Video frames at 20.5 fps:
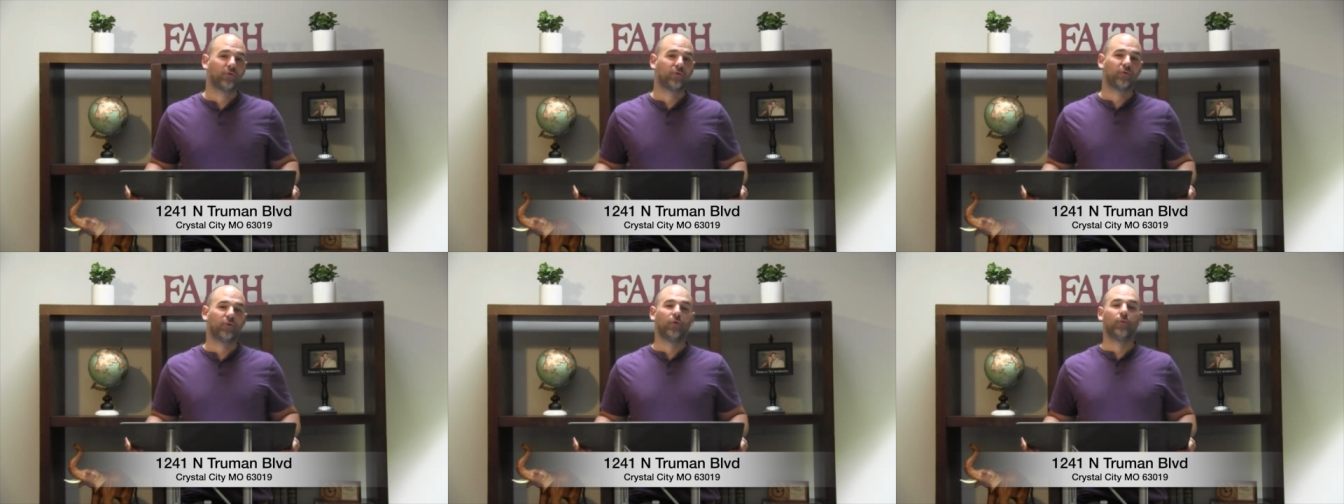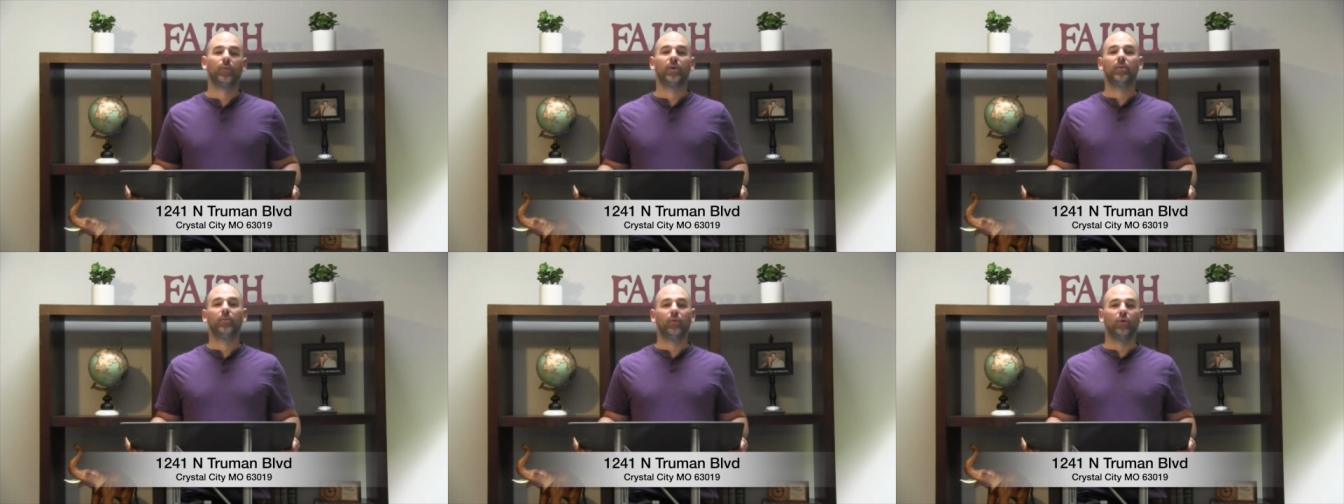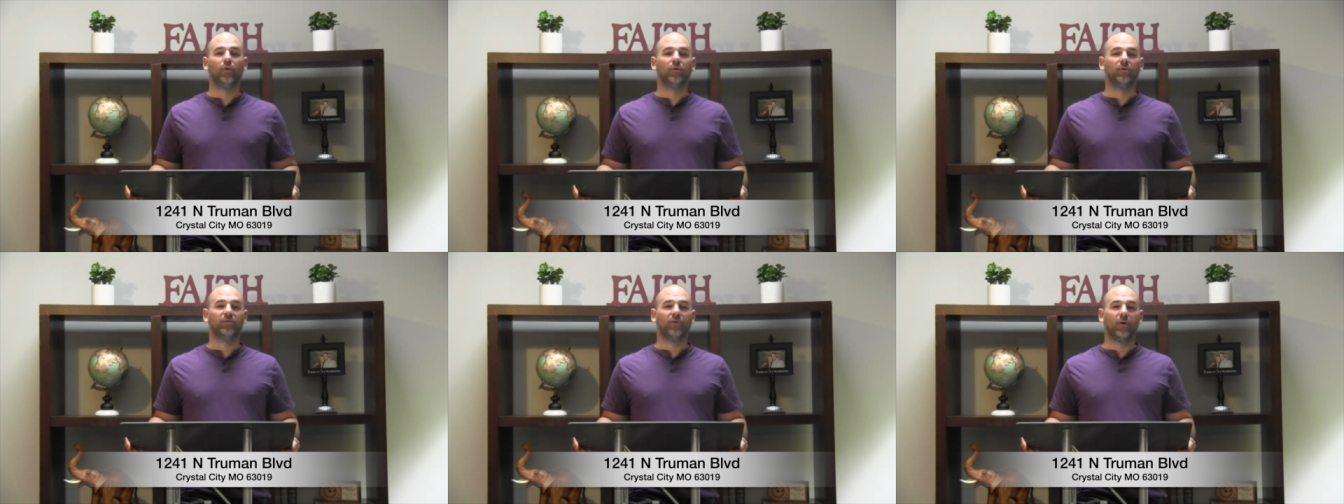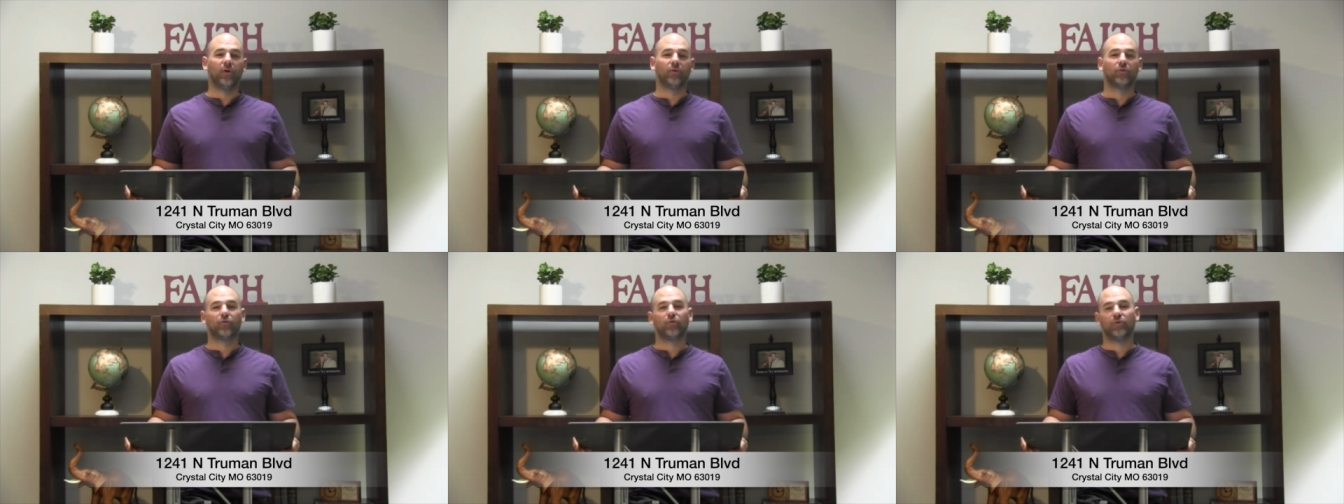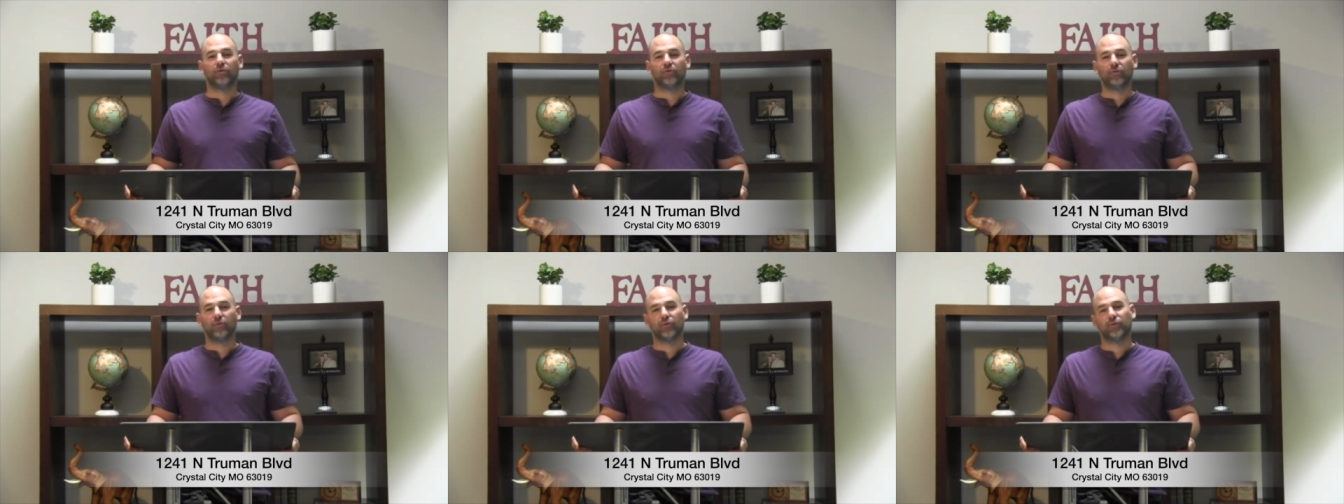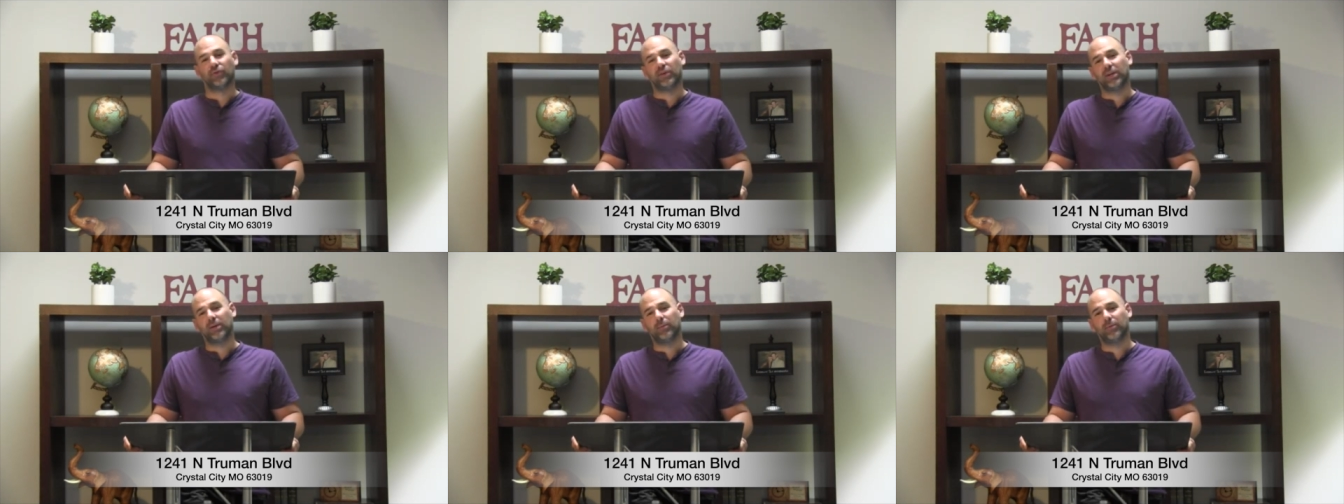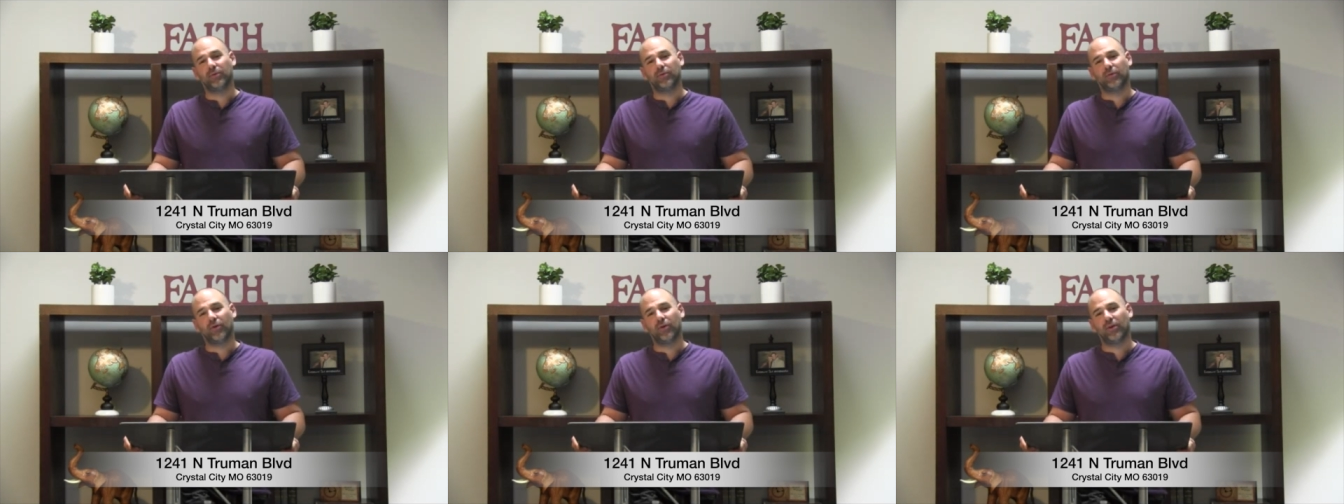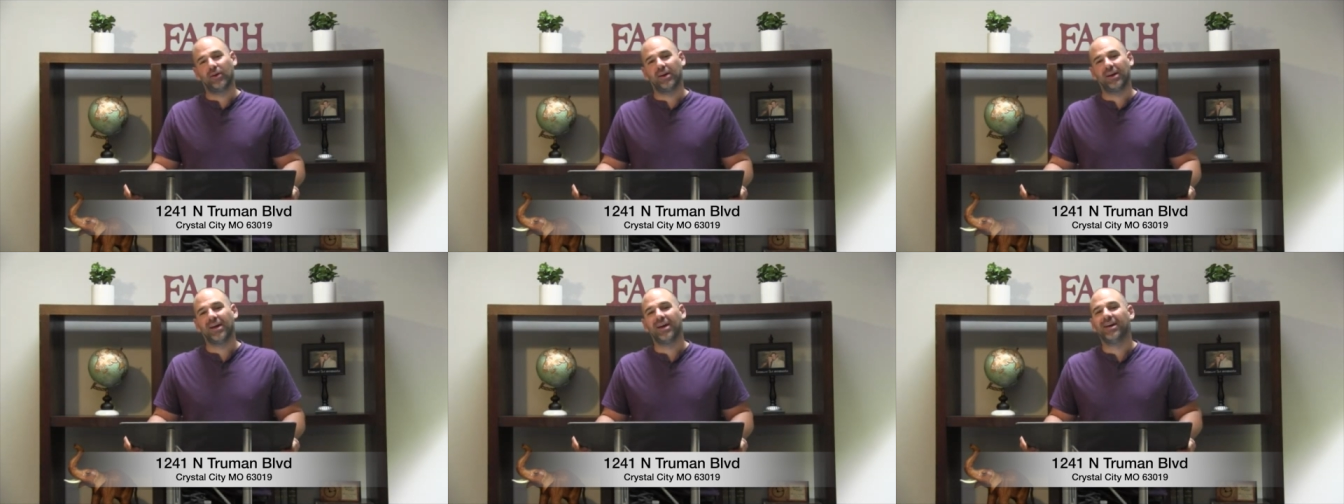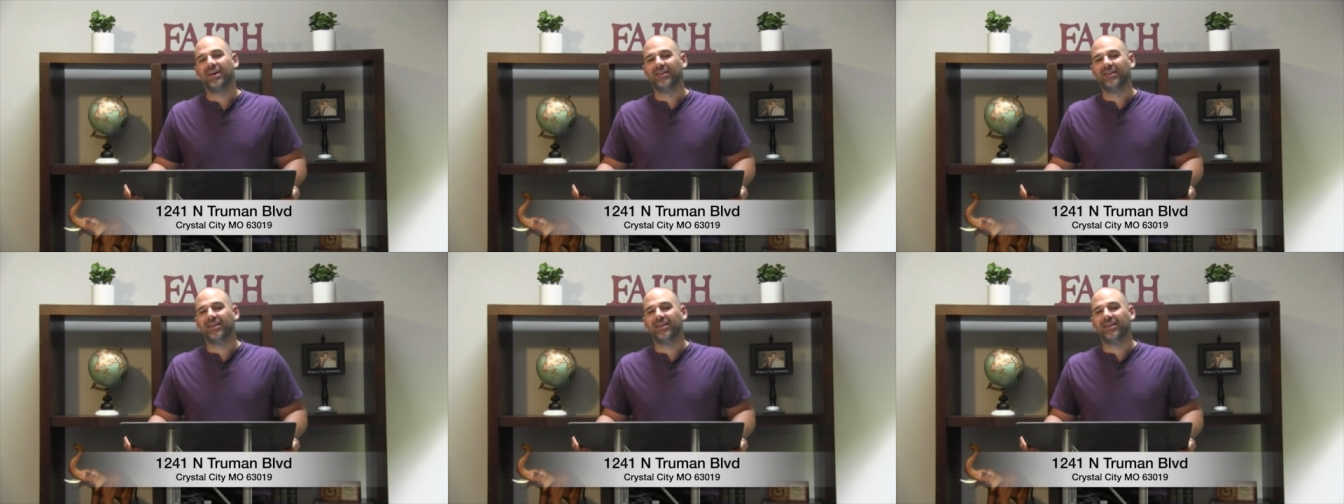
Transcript: Truman Boulevard, Crystal City, Missouri,